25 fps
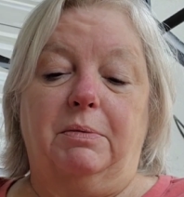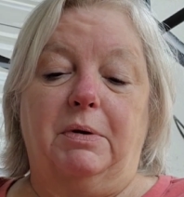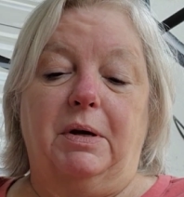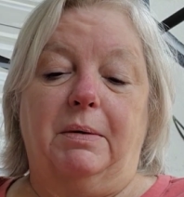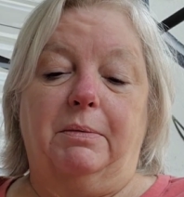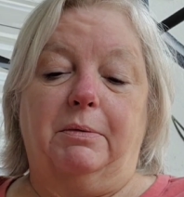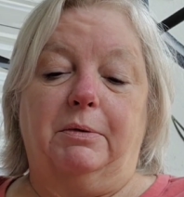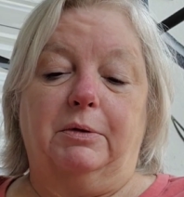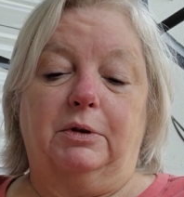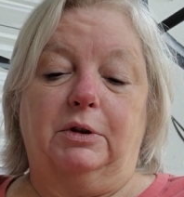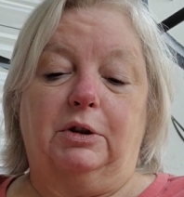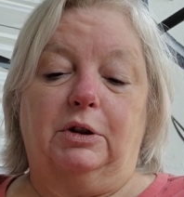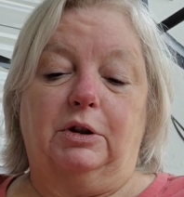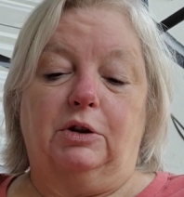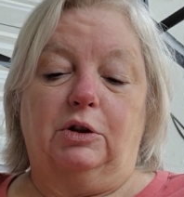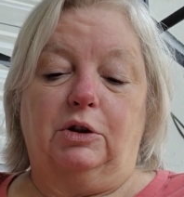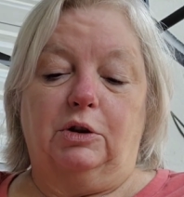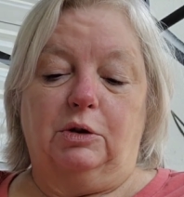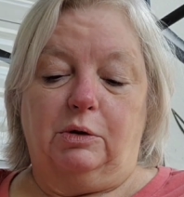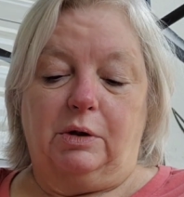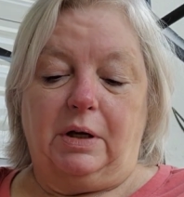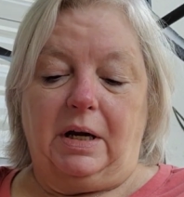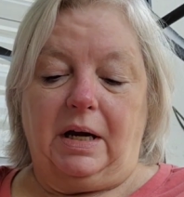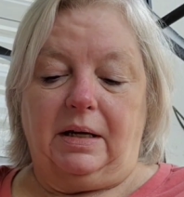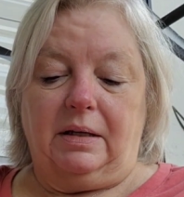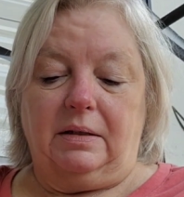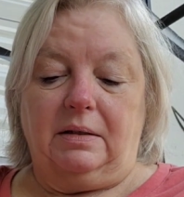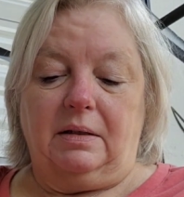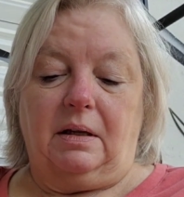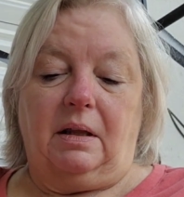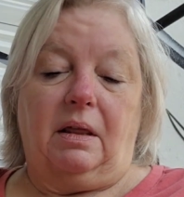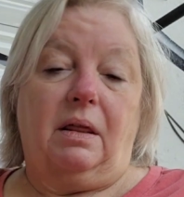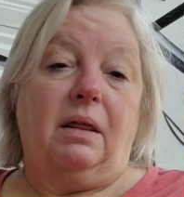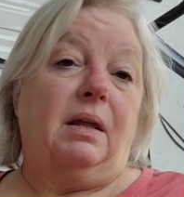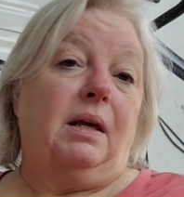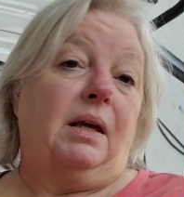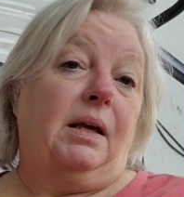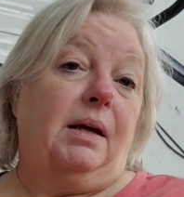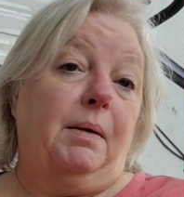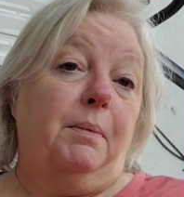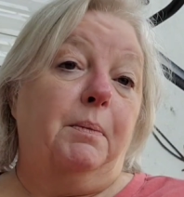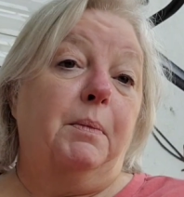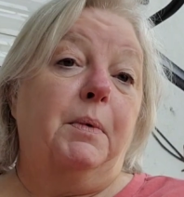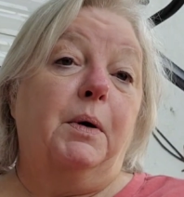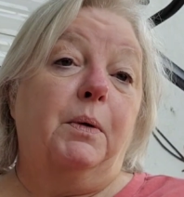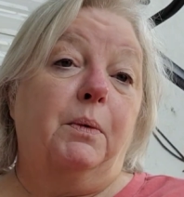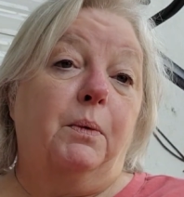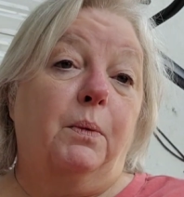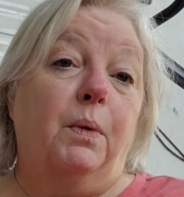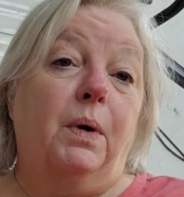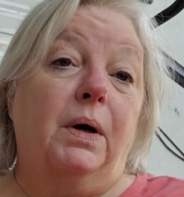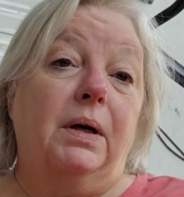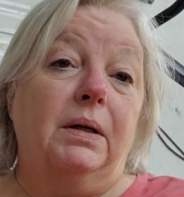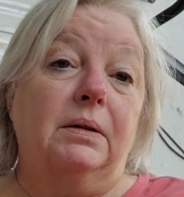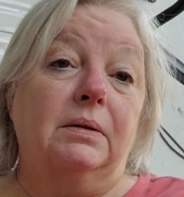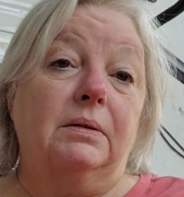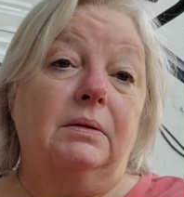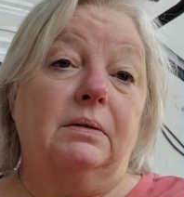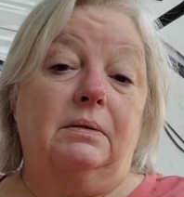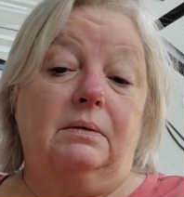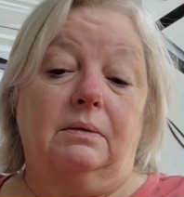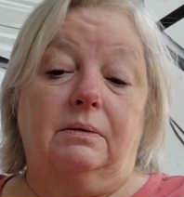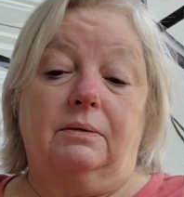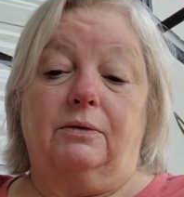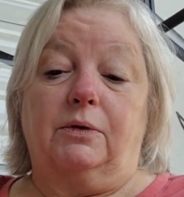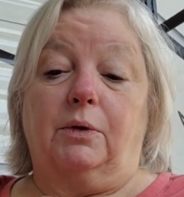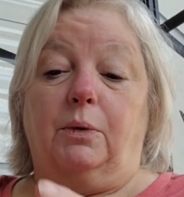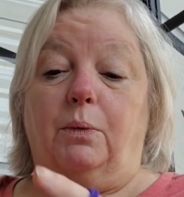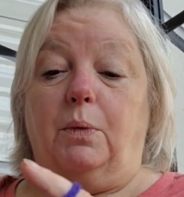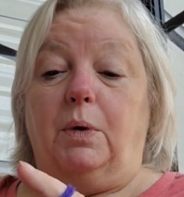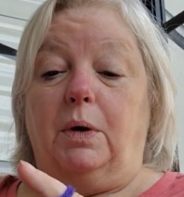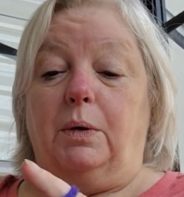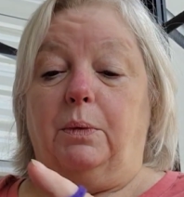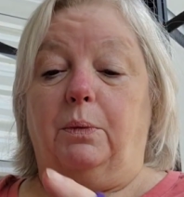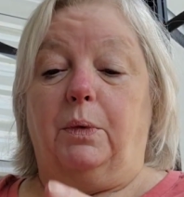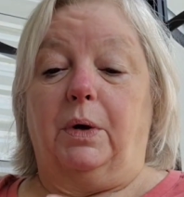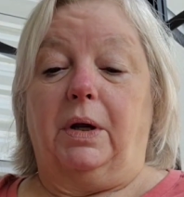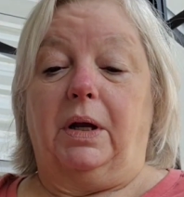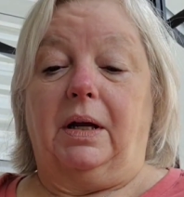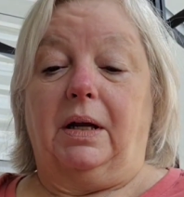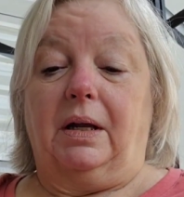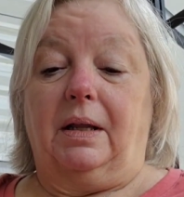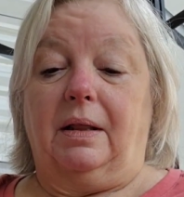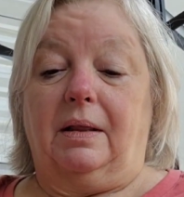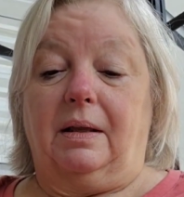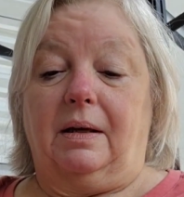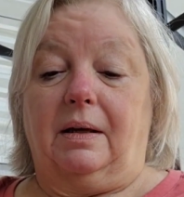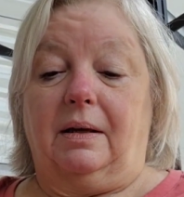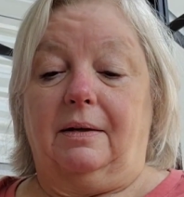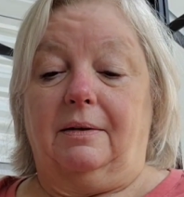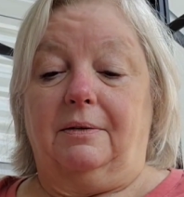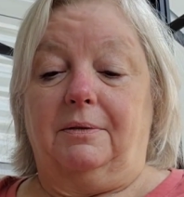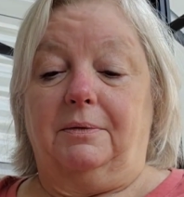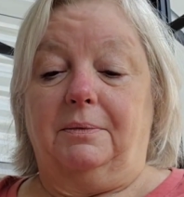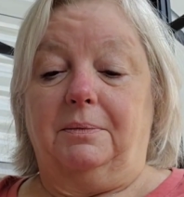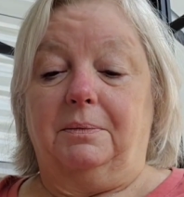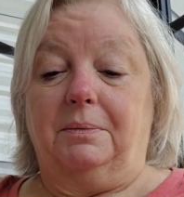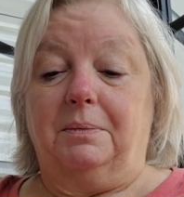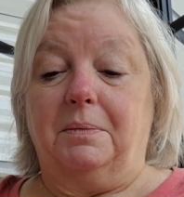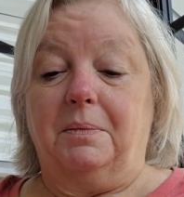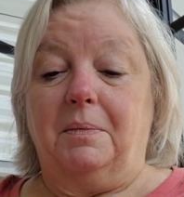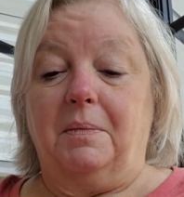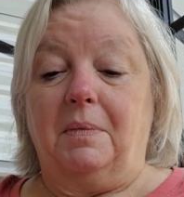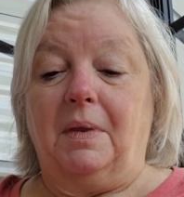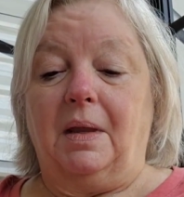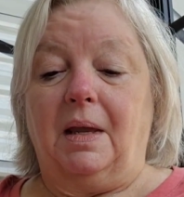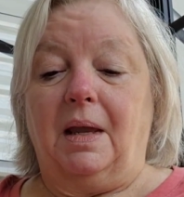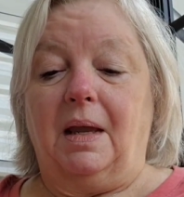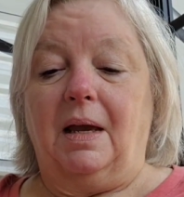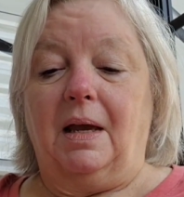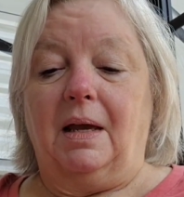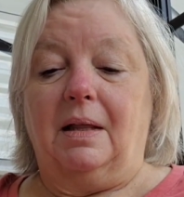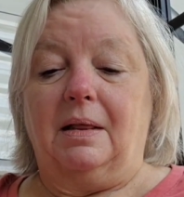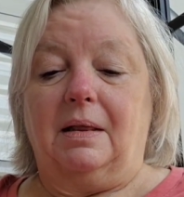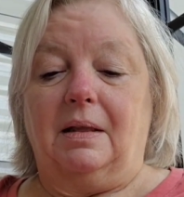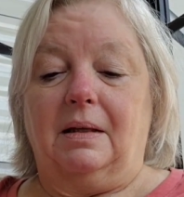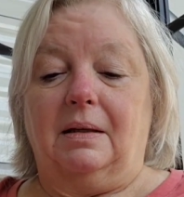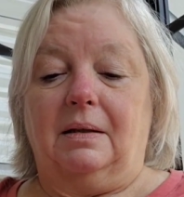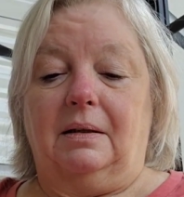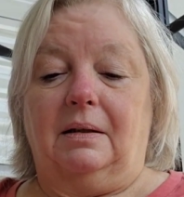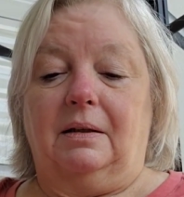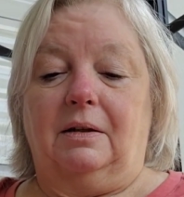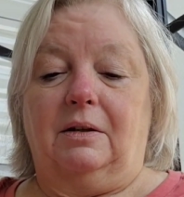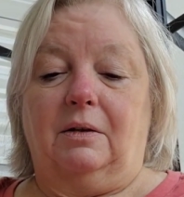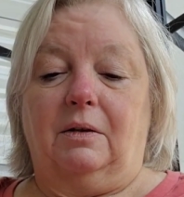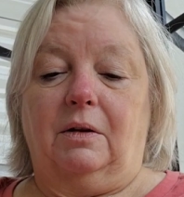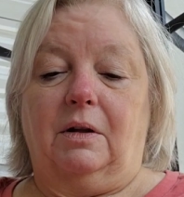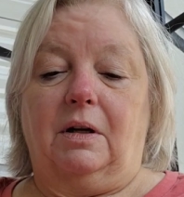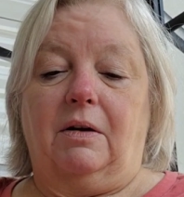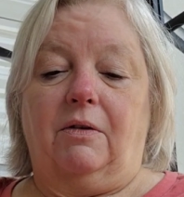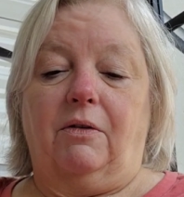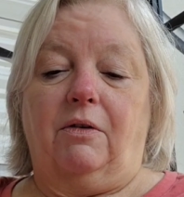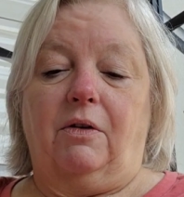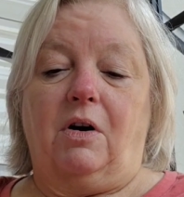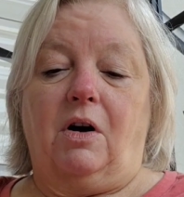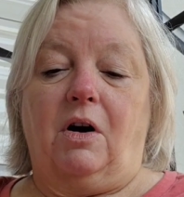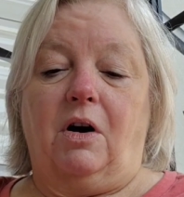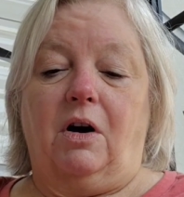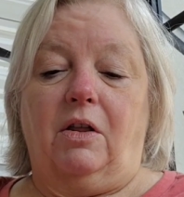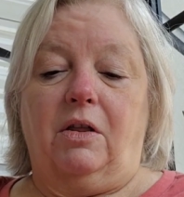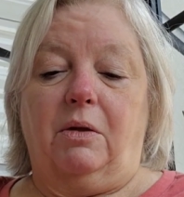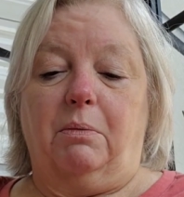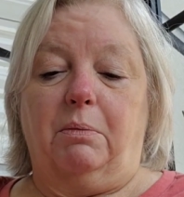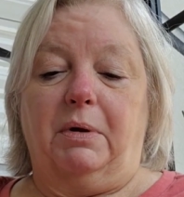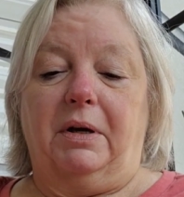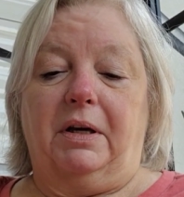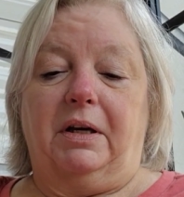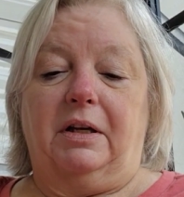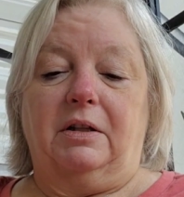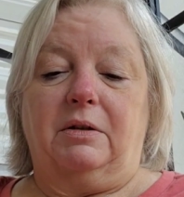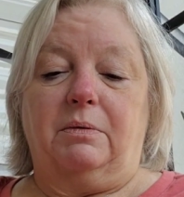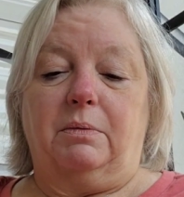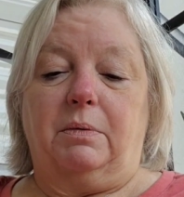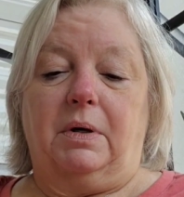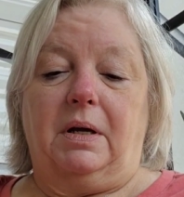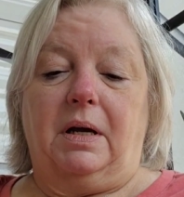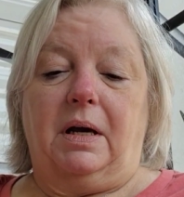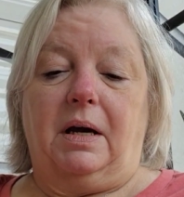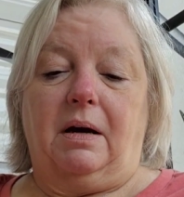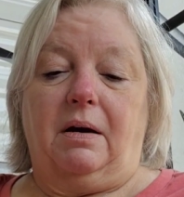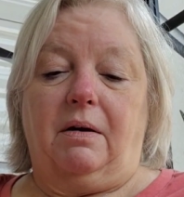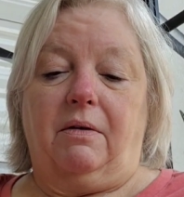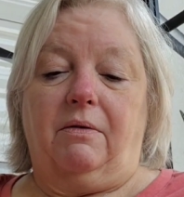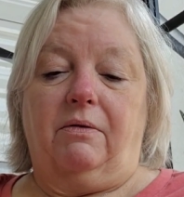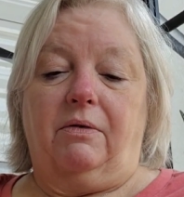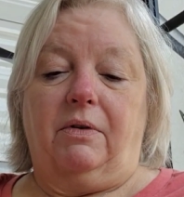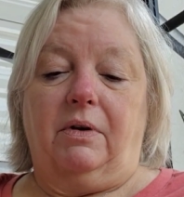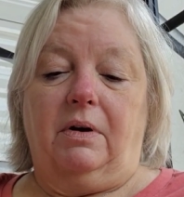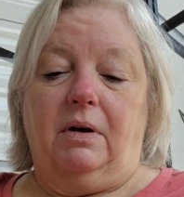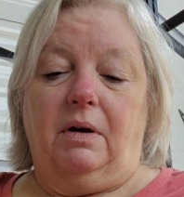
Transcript: to be able to do that as a theme one for one week at the at the you know that all the blankets would have